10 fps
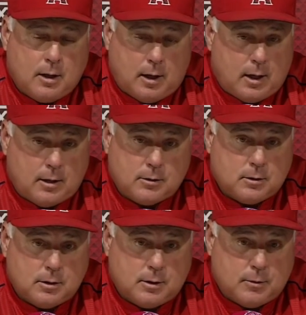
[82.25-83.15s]
for
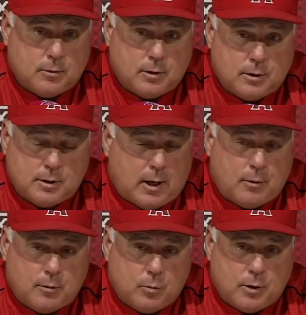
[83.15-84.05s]

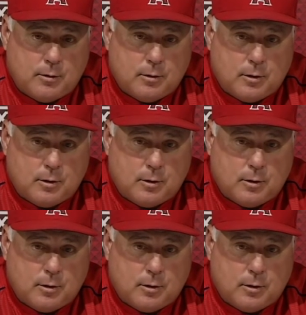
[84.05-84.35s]
error?